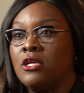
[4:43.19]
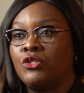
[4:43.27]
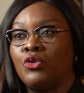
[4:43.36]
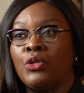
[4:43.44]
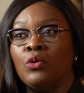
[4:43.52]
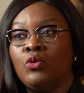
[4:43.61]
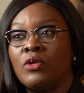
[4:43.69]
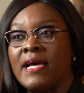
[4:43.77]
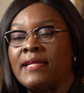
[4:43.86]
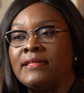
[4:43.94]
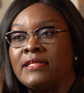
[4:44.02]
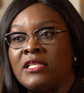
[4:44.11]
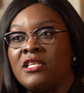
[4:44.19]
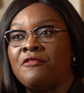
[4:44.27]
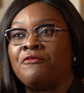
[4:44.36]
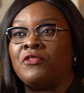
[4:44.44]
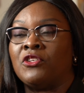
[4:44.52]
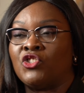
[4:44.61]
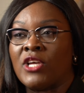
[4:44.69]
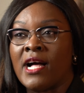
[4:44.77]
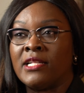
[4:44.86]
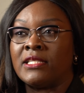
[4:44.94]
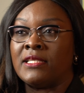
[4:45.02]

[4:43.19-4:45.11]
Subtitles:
So they'll look and see if the child